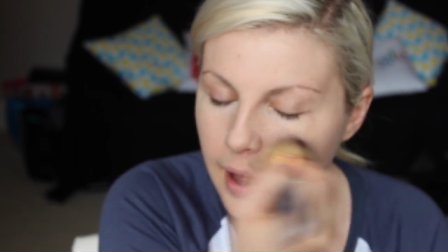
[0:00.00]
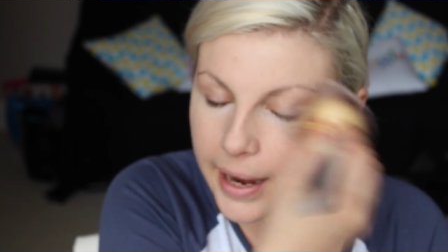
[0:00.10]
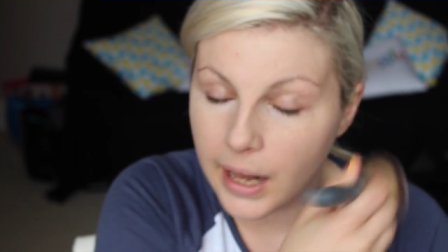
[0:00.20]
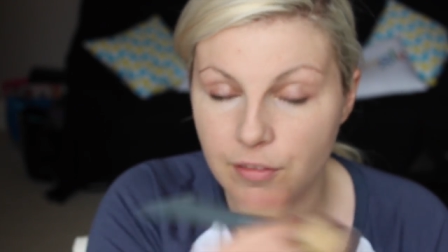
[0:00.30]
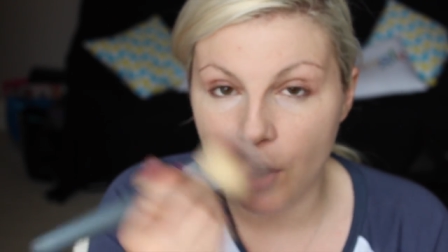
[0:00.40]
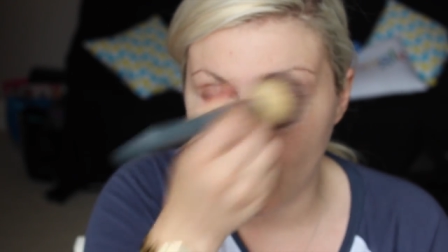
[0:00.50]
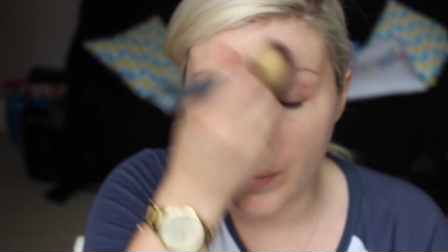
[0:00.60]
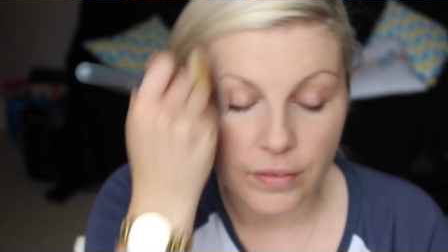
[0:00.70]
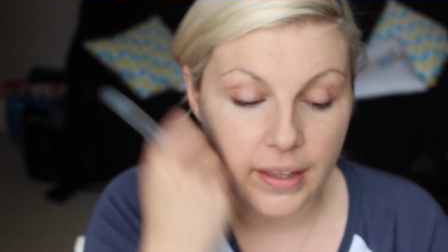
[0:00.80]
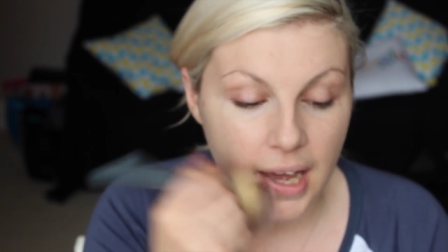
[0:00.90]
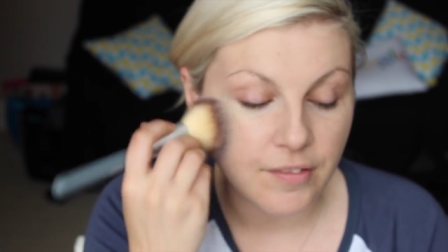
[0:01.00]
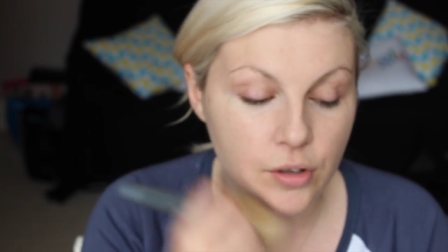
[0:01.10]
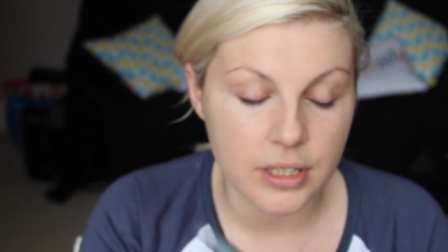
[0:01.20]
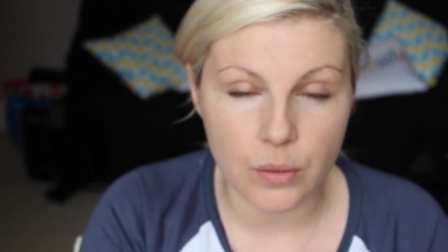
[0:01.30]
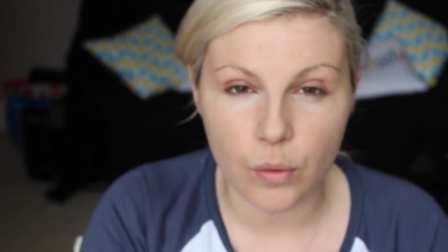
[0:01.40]
a kind of copy of the Kat
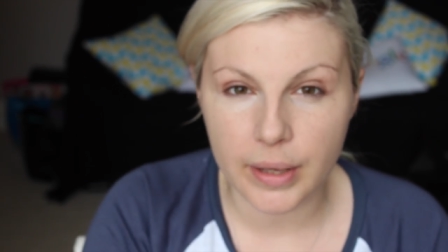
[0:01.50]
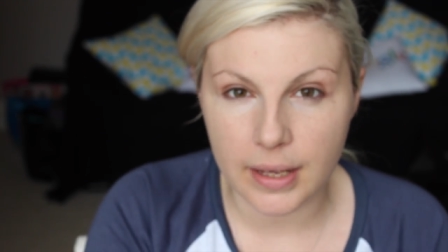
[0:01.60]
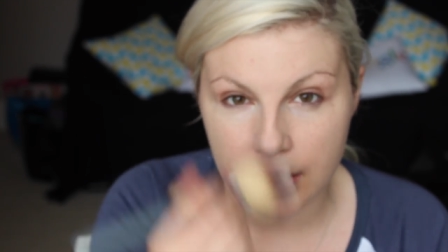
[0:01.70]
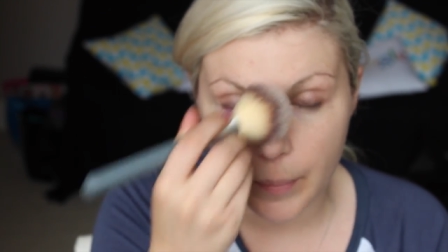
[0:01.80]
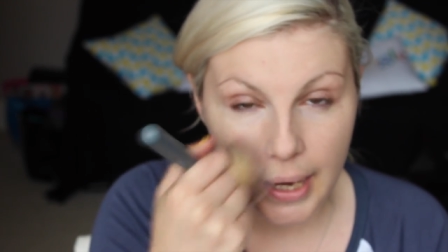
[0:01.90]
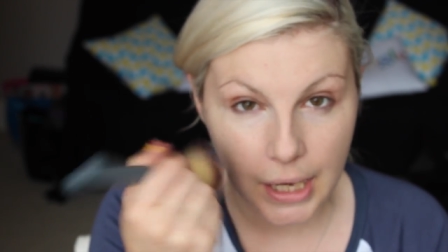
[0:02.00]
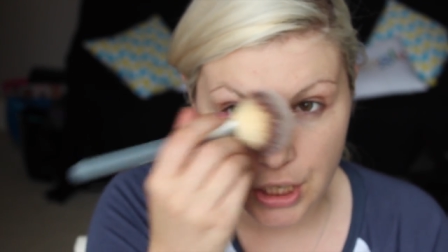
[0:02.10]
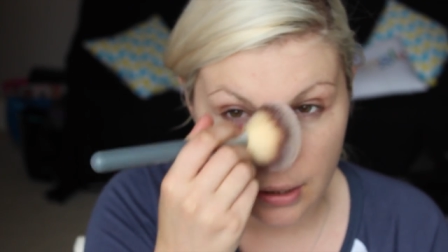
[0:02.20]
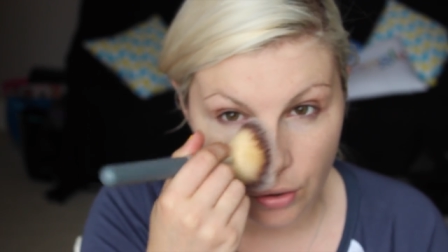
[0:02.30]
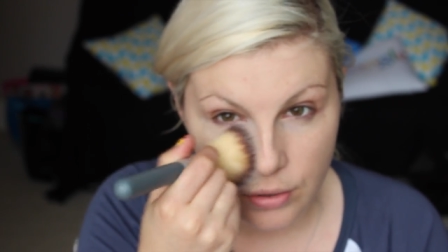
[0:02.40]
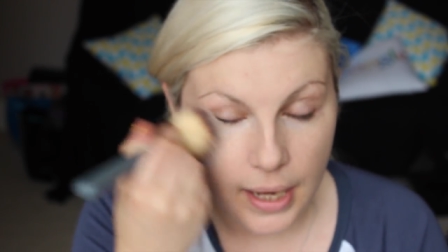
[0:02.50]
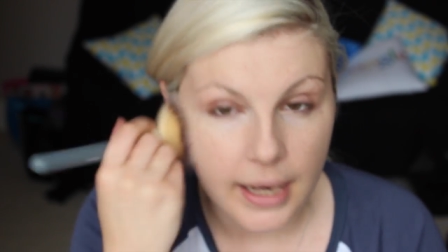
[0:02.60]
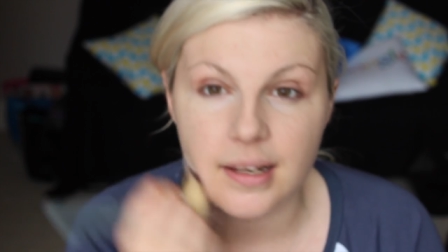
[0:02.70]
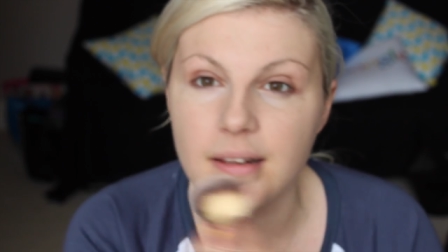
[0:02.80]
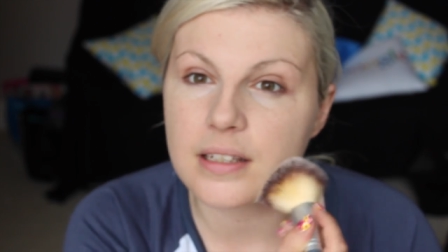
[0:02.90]
Von D one because the packaging looks
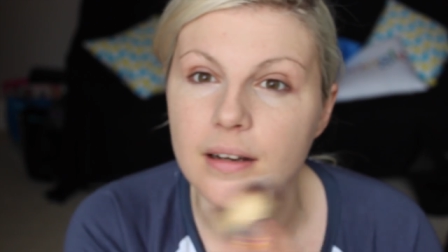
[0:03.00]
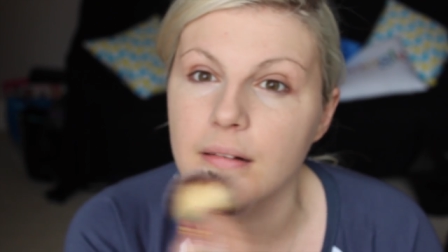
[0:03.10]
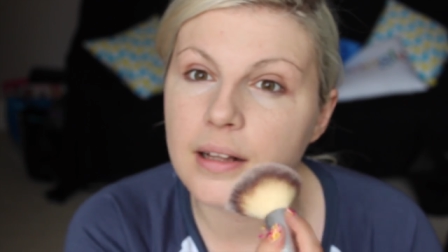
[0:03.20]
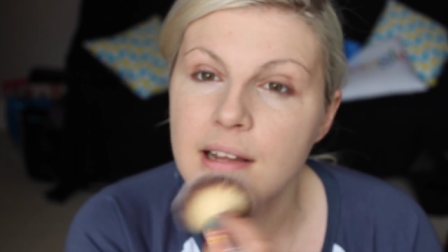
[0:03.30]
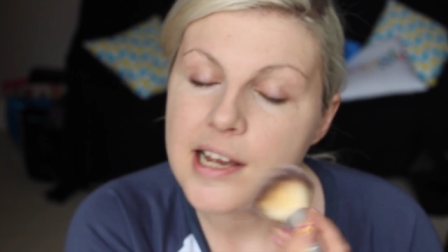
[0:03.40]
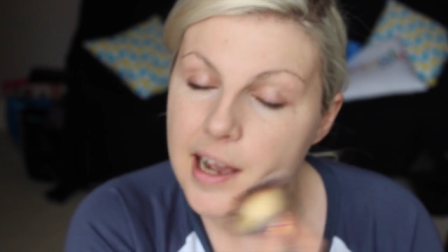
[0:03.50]
identical.